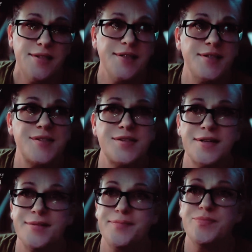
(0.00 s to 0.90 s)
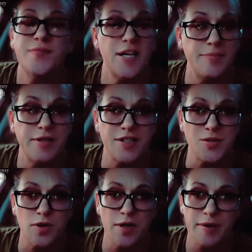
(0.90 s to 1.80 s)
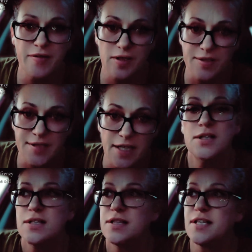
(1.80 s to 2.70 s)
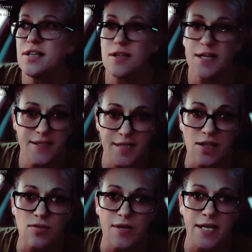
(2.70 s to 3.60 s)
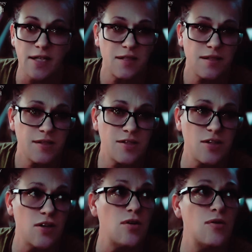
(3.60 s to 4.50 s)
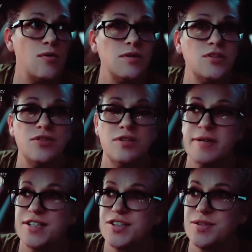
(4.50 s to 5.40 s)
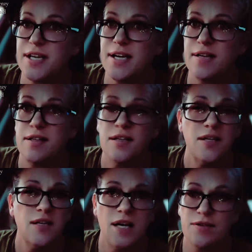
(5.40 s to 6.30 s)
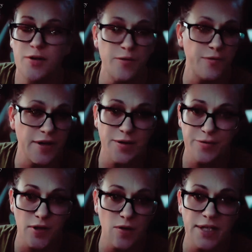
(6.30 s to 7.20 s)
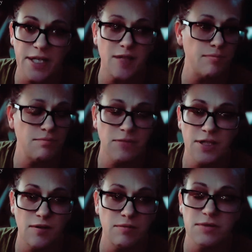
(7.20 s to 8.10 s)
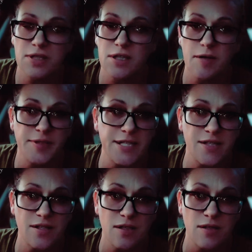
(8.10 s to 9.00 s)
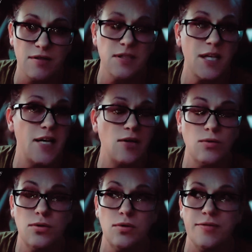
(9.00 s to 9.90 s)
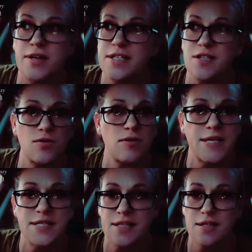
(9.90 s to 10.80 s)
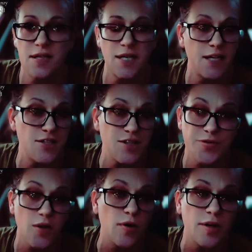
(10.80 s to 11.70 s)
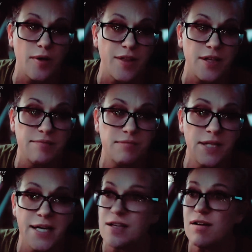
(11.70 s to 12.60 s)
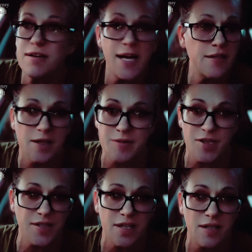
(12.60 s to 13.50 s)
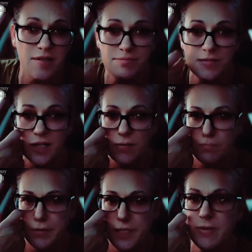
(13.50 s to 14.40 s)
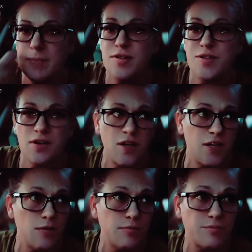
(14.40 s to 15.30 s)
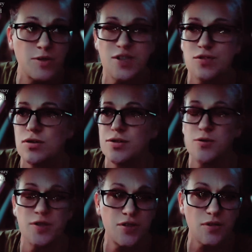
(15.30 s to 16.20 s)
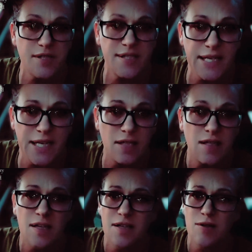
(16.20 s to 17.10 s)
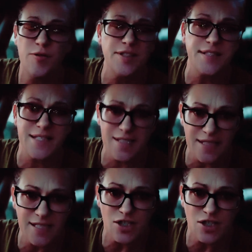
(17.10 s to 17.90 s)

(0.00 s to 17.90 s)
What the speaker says: it's yeah, because we're at a pivotal time. They're accelerating, so do the best you can. I felt very floaty, you know, a couple days ago, like, woo, very disoriented, and I just floated with it. Like, okay, I'm just gonna, you know, keep my music on. I was strolling through the store singing, felt dizzy